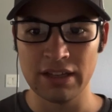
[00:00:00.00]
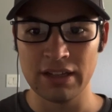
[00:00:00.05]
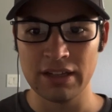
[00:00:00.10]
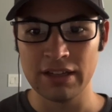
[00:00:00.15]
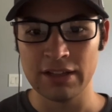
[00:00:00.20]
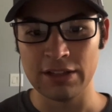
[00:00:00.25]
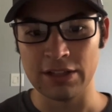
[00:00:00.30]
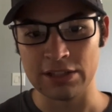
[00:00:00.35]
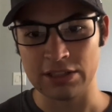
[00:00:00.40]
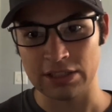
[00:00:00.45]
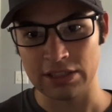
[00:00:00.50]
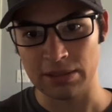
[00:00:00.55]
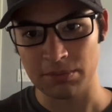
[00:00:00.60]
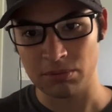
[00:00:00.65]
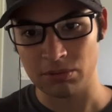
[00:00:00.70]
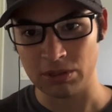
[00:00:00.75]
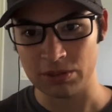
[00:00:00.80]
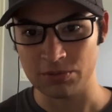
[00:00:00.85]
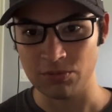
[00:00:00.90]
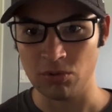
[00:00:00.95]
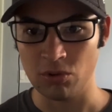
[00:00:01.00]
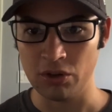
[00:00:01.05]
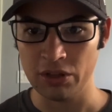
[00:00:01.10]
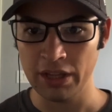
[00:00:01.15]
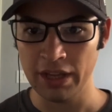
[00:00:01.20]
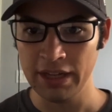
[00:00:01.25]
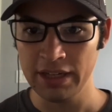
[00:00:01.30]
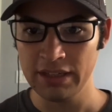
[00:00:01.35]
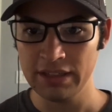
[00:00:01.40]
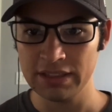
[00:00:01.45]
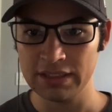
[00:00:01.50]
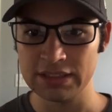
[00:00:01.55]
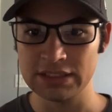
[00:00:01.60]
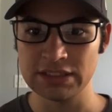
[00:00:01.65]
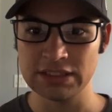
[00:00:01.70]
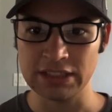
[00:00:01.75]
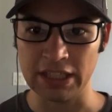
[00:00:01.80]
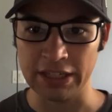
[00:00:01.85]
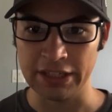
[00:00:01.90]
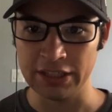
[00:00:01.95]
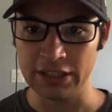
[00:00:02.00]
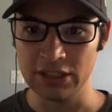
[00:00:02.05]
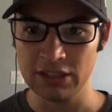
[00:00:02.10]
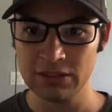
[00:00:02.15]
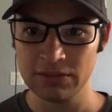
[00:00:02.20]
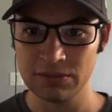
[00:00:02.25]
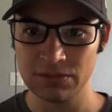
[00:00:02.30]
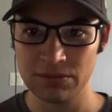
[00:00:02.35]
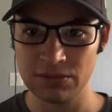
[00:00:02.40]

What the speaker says: This is Ian Perez 48 signing off.